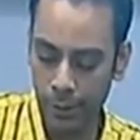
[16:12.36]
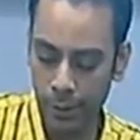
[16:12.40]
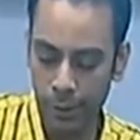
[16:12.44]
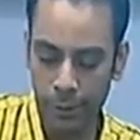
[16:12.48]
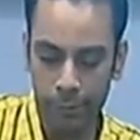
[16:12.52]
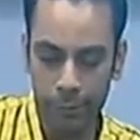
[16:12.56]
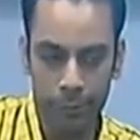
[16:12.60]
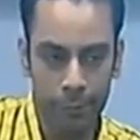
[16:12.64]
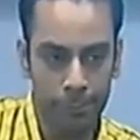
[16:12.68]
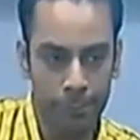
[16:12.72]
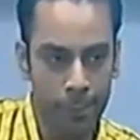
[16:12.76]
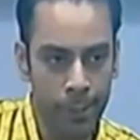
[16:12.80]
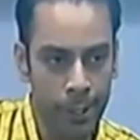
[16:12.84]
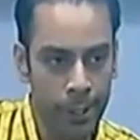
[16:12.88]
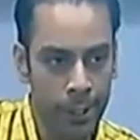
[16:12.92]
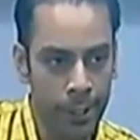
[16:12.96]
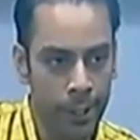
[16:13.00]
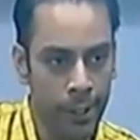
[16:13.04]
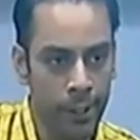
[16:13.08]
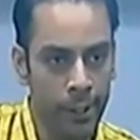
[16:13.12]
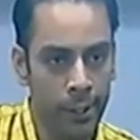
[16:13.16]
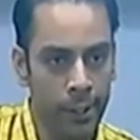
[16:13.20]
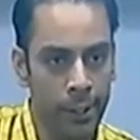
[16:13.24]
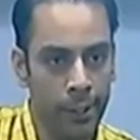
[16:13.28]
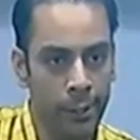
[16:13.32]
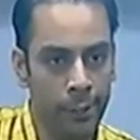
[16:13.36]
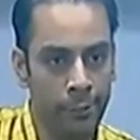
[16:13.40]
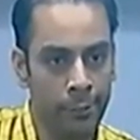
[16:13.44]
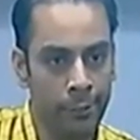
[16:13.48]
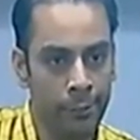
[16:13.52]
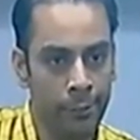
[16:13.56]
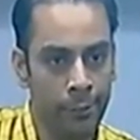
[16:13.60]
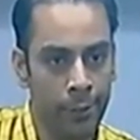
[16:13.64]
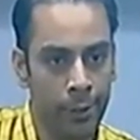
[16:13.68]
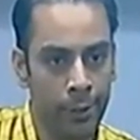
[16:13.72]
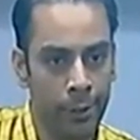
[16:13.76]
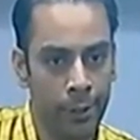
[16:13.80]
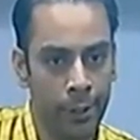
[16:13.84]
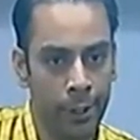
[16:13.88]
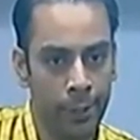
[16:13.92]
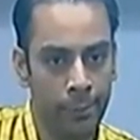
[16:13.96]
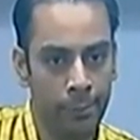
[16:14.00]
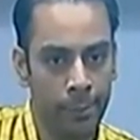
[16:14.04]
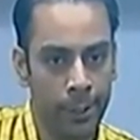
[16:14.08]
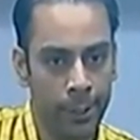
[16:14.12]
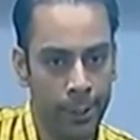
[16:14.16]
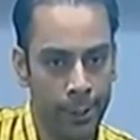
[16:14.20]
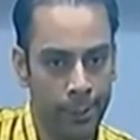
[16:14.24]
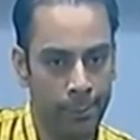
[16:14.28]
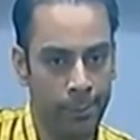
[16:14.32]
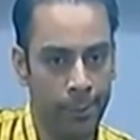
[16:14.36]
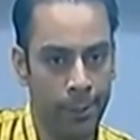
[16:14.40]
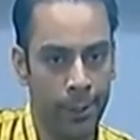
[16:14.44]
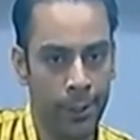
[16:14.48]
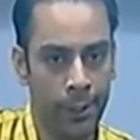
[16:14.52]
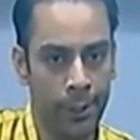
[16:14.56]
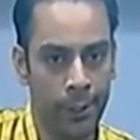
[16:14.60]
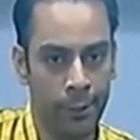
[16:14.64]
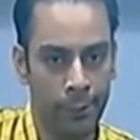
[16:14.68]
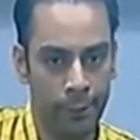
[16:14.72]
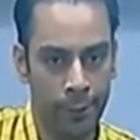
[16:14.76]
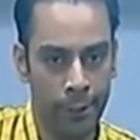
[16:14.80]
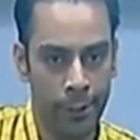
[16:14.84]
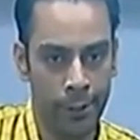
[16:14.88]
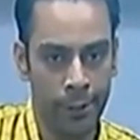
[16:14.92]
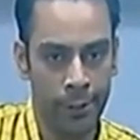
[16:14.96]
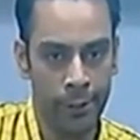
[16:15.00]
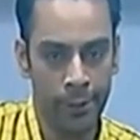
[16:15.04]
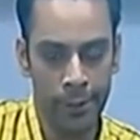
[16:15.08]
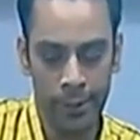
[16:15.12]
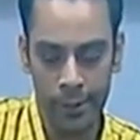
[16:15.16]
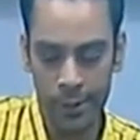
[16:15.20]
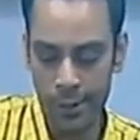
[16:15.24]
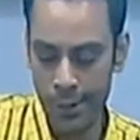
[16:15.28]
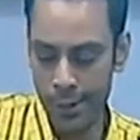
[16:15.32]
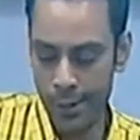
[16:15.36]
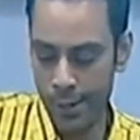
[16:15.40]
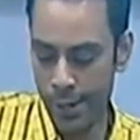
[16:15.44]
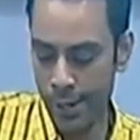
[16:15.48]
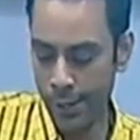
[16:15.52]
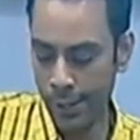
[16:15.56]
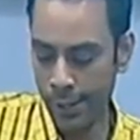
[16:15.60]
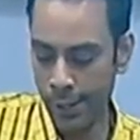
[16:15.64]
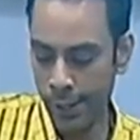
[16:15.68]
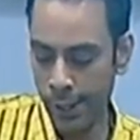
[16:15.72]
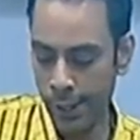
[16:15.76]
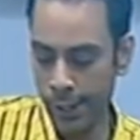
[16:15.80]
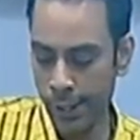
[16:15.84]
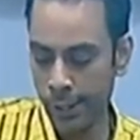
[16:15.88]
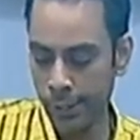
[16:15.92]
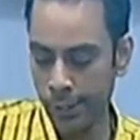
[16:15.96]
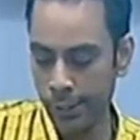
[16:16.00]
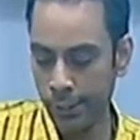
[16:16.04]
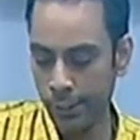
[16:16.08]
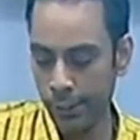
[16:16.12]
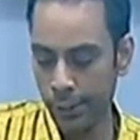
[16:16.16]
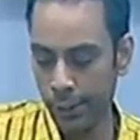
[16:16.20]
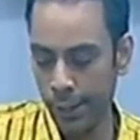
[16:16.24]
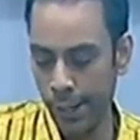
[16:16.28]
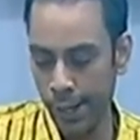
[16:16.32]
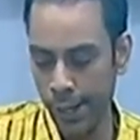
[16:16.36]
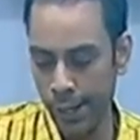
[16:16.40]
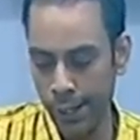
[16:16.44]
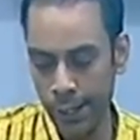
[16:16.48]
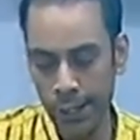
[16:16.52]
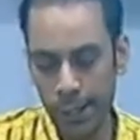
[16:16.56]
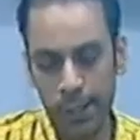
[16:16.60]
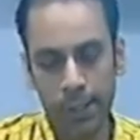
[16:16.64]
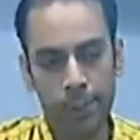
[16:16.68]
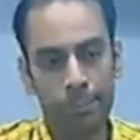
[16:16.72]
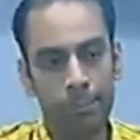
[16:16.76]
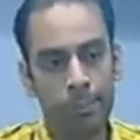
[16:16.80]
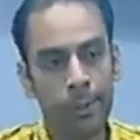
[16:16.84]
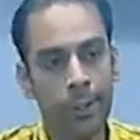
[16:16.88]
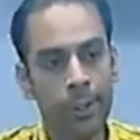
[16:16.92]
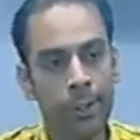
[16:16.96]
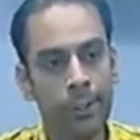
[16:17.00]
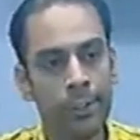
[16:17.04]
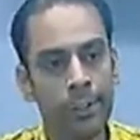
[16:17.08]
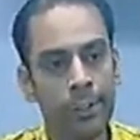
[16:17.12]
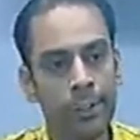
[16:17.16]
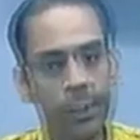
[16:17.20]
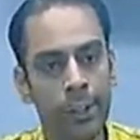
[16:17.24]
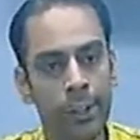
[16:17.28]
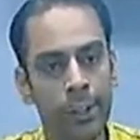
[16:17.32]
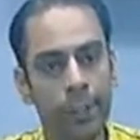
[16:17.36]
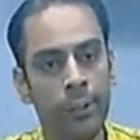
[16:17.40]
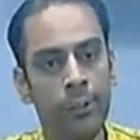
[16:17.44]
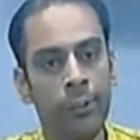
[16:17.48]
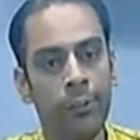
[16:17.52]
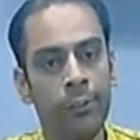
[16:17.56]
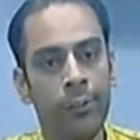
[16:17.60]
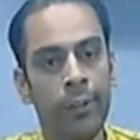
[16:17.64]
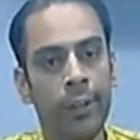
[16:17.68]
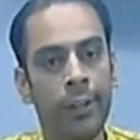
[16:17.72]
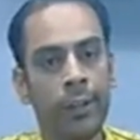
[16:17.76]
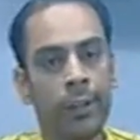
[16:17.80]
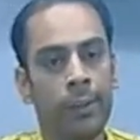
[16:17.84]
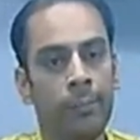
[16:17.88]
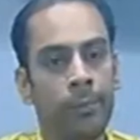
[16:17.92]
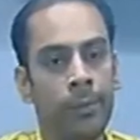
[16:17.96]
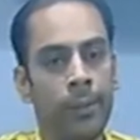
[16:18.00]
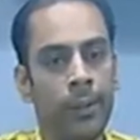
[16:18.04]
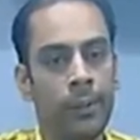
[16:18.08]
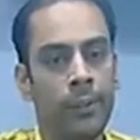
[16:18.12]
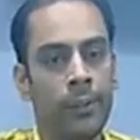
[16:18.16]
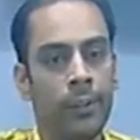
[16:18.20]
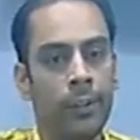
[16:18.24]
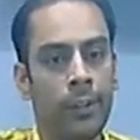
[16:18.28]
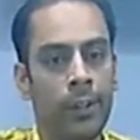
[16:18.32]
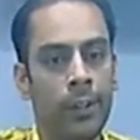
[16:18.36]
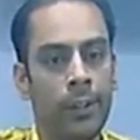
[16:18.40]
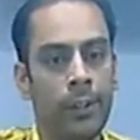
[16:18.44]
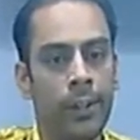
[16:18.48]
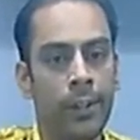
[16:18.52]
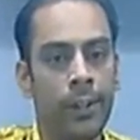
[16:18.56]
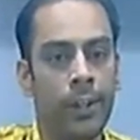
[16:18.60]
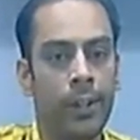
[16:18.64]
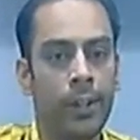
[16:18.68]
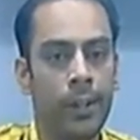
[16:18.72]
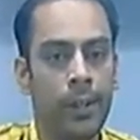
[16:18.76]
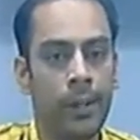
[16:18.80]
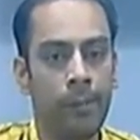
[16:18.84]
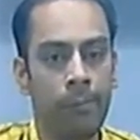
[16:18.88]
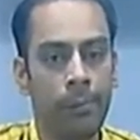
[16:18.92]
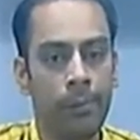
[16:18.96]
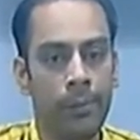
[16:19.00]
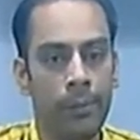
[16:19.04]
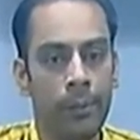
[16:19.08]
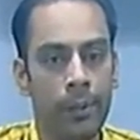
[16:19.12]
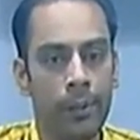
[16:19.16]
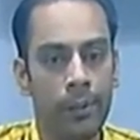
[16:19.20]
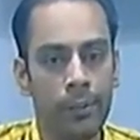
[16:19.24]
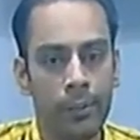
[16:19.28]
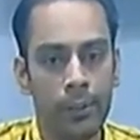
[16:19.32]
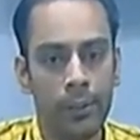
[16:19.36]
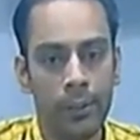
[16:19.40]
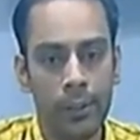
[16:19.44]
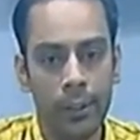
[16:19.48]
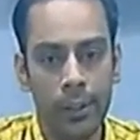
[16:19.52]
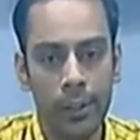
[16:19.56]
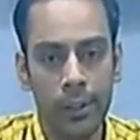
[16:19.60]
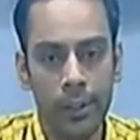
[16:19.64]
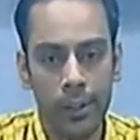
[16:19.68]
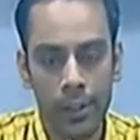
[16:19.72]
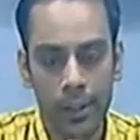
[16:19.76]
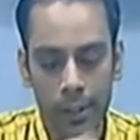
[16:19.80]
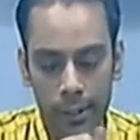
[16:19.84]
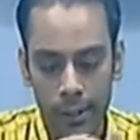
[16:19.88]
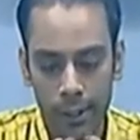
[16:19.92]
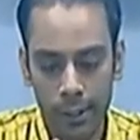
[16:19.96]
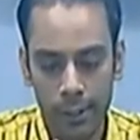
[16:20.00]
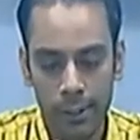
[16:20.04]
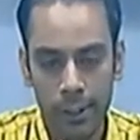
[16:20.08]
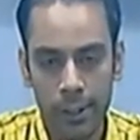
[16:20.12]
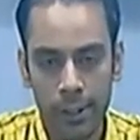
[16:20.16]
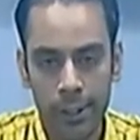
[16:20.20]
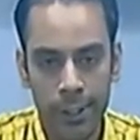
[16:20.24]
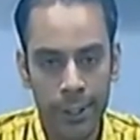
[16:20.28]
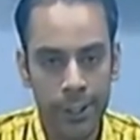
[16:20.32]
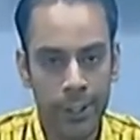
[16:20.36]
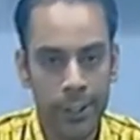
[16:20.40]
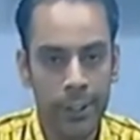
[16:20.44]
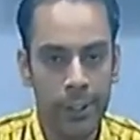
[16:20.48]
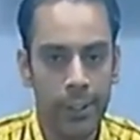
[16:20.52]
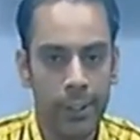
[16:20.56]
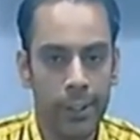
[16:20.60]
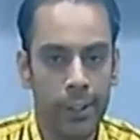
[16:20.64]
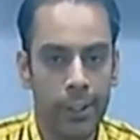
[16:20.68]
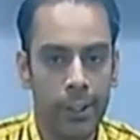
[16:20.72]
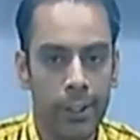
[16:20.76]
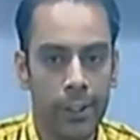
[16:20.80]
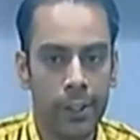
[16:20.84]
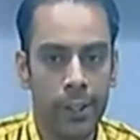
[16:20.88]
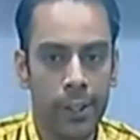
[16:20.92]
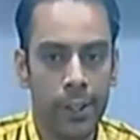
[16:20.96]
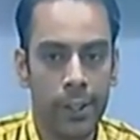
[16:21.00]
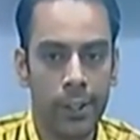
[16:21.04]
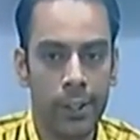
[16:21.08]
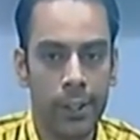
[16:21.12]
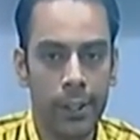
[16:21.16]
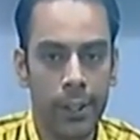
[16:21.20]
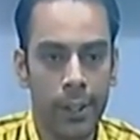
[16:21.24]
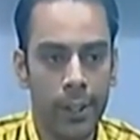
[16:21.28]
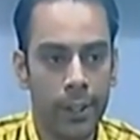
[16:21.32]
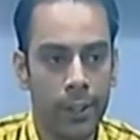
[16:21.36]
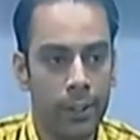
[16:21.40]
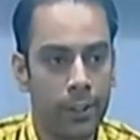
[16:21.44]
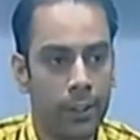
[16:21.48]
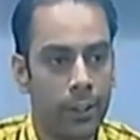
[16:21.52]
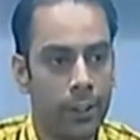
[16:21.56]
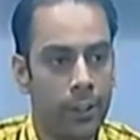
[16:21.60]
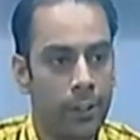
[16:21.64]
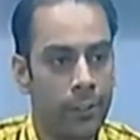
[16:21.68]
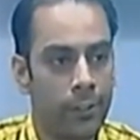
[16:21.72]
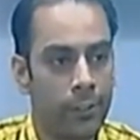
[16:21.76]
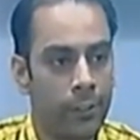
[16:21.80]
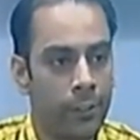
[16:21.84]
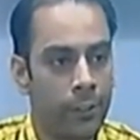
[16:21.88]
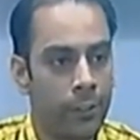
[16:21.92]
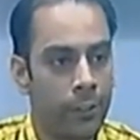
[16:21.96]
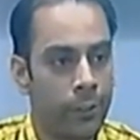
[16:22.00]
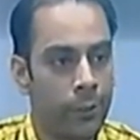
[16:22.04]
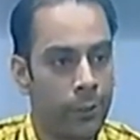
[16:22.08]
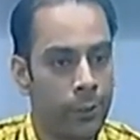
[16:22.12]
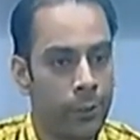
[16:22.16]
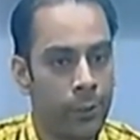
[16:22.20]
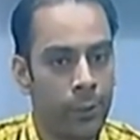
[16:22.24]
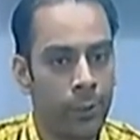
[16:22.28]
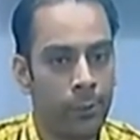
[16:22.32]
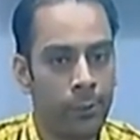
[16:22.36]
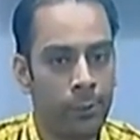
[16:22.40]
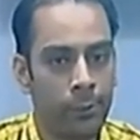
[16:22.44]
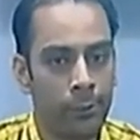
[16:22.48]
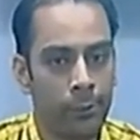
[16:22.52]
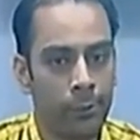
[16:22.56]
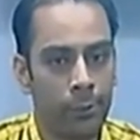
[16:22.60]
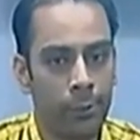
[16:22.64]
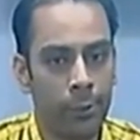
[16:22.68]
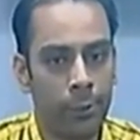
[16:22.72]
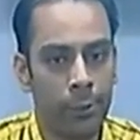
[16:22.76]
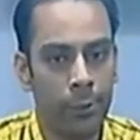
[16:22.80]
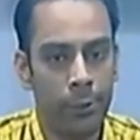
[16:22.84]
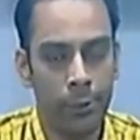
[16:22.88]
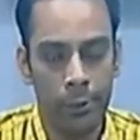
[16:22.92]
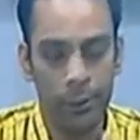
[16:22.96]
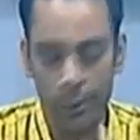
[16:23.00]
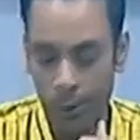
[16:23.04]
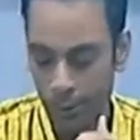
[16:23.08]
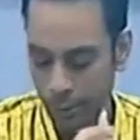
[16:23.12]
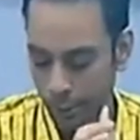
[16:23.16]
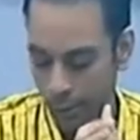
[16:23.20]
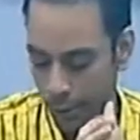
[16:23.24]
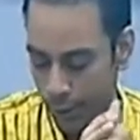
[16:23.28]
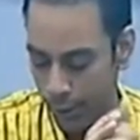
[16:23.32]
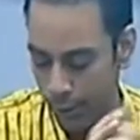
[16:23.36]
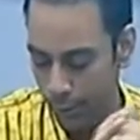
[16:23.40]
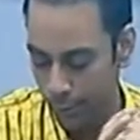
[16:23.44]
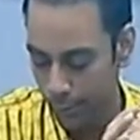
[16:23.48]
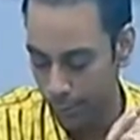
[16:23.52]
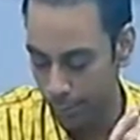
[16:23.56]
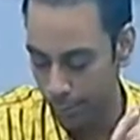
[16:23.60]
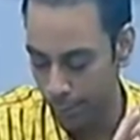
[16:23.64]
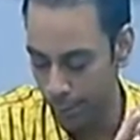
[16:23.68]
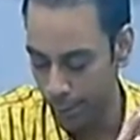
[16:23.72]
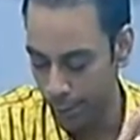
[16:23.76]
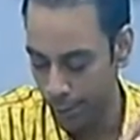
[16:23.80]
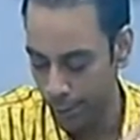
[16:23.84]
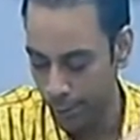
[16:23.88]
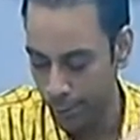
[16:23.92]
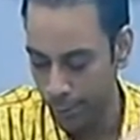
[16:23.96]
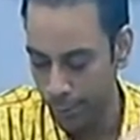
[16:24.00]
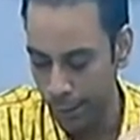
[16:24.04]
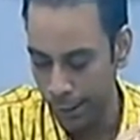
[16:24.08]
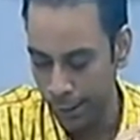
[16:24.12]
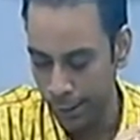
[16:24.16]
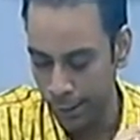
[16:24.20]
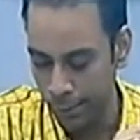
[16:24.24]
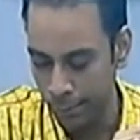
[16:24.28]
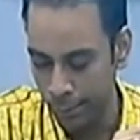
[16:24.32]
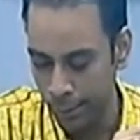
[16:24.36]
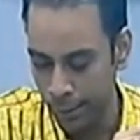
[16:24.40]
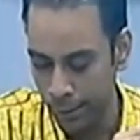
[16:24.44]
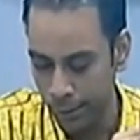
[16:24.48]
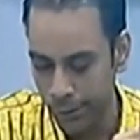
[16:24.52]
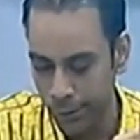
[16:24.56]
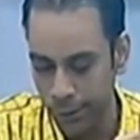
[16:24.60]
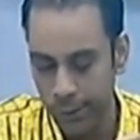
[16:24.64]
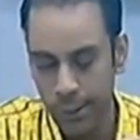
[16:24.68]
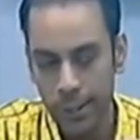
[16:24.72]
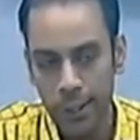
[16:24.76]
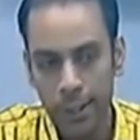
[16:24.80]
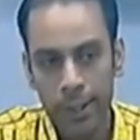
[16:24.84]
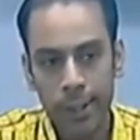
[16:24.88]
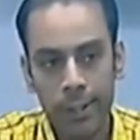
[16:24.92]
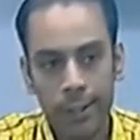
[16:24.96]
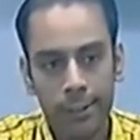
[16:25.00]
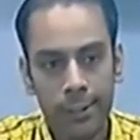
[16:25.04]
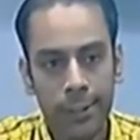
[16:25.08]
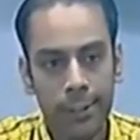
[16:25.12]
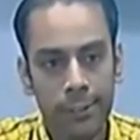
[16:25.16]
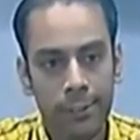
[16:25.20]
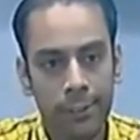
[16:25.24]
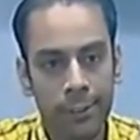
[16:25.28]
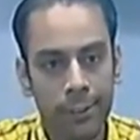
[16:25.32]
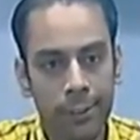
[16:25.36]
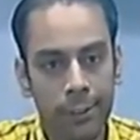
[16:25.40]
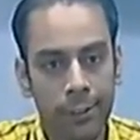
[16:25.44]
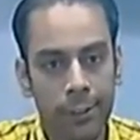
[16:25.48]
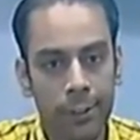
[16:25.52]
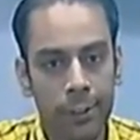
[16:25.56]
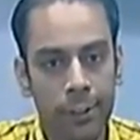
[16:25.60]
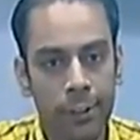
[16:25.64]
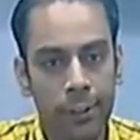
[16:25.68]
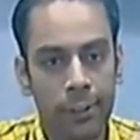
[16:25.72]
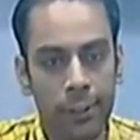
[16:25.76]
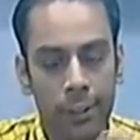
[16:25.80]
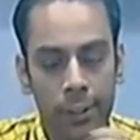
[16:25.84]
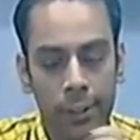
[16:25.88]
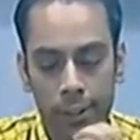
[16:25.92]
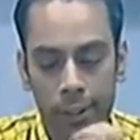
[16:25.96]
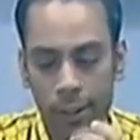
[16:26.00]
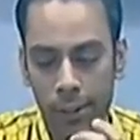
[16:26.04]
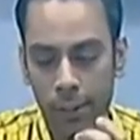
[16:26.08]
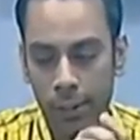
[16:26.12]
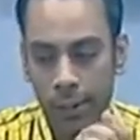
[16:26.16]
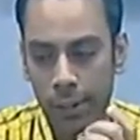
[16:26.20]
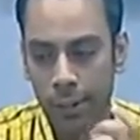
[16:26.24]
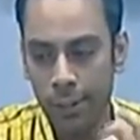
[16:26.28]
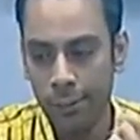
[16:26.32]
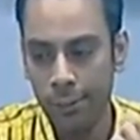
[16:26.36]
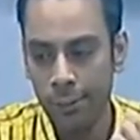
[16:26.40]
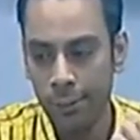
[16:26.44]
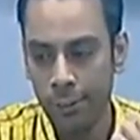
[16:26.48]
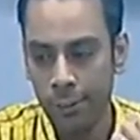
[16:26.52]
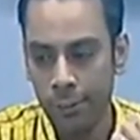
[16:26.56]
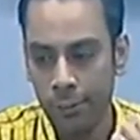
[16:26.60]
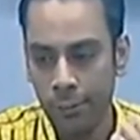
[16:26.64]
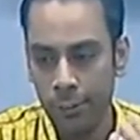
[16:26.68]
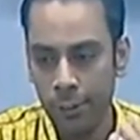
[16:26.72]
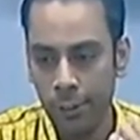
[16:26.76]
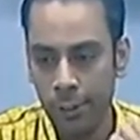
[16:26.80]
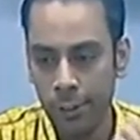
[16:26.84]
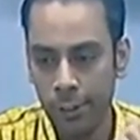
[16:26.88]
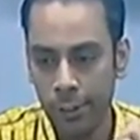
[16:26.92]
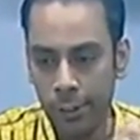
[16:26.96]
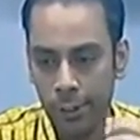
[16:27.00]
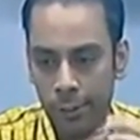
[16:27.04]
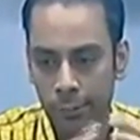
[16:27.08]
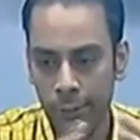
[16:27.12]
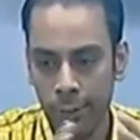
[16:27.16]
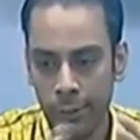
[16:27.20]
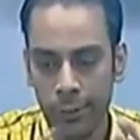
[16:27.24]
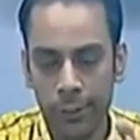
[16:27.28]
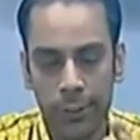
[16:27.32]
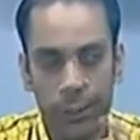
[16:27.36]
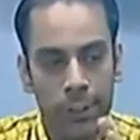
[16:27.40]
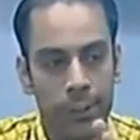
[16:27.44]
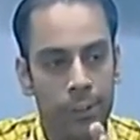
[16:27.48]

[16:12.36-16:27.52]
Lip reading: made their participants aware, and they held a competition, and out of that competition, they sent a team to NITEC Chandigarh. That is another thing that was a shoot of this business plan competition. There was a third organization with which